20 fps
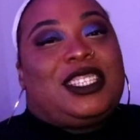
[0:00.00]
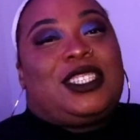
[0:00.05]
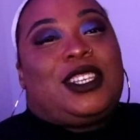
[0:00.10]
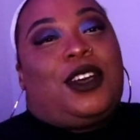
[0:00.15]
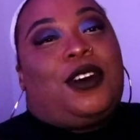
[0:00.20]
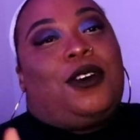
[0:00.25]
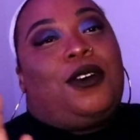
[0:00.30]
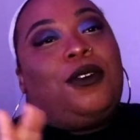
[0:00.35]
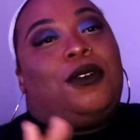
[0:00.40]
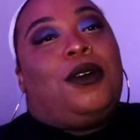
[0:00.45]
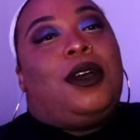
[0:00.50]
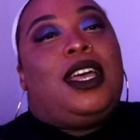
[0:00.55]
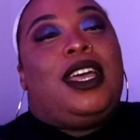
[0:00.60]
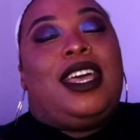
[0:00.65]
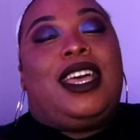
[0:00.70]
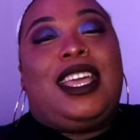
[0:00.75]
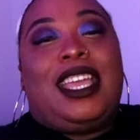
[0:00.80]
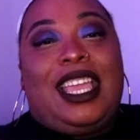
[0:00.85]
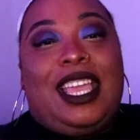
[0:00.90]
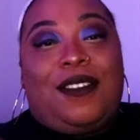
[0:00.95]
So
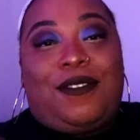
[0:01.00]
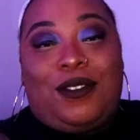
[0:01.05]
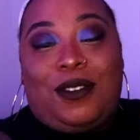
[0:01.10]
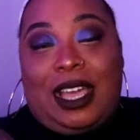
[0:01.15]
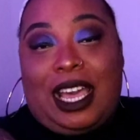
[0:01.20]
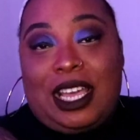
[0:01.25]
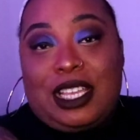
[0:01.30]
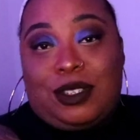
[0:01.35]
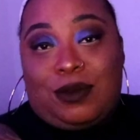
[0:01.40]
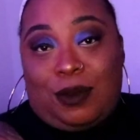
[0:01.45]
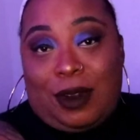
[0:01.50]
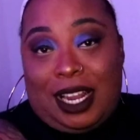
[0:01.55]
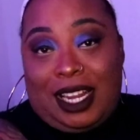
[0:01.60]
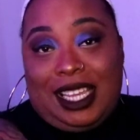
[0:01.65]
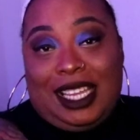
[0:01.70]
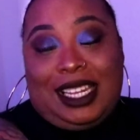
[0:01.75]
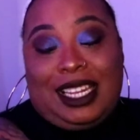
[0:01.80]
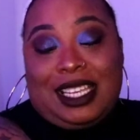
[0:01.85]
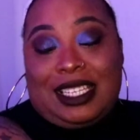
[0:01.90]
if you guys ready,